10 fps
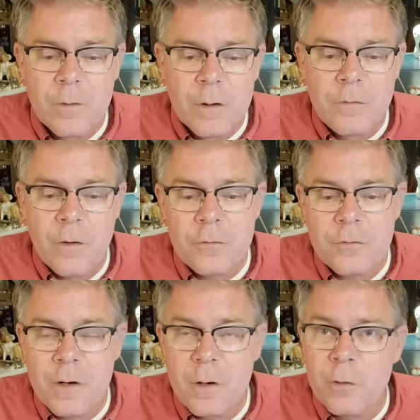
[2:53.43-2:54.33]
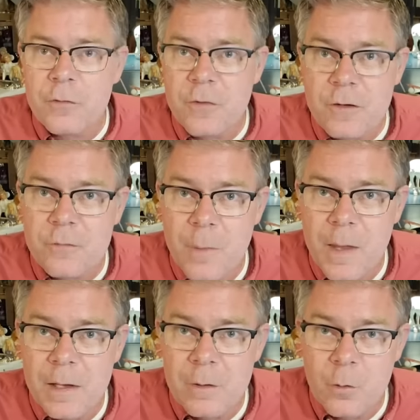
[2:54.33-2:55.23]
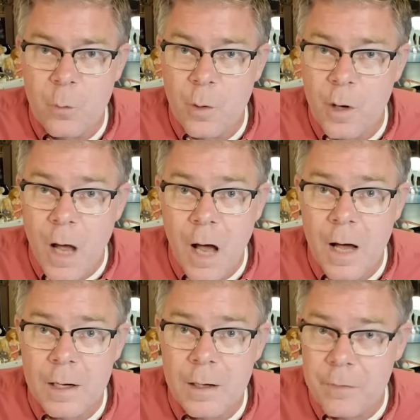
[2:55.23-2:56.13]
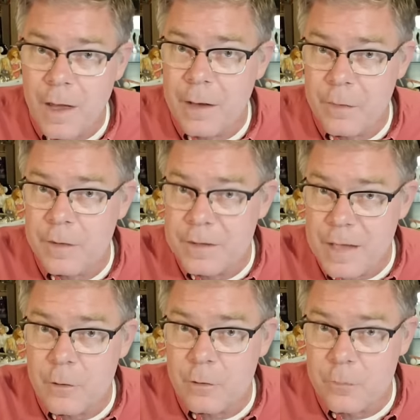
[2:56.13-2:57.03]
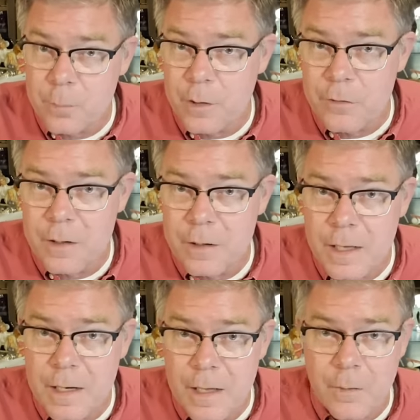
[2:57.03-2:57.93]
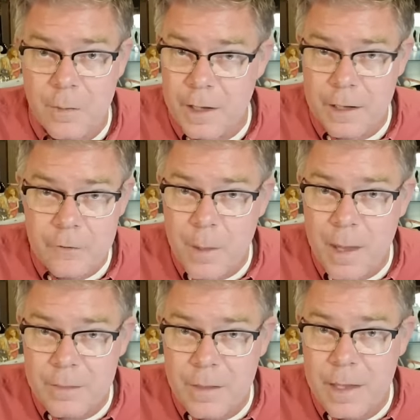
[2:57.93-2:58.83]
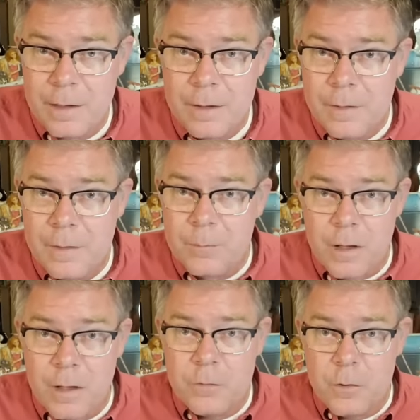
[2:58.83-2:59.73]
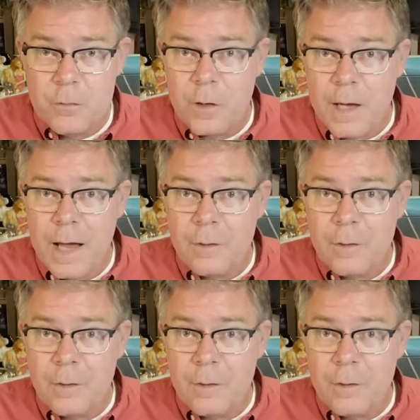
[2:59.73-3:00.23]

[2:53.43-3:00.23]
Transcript: First, there were six men who were hung out of the debtors' prison in England. I guess back then, if you took out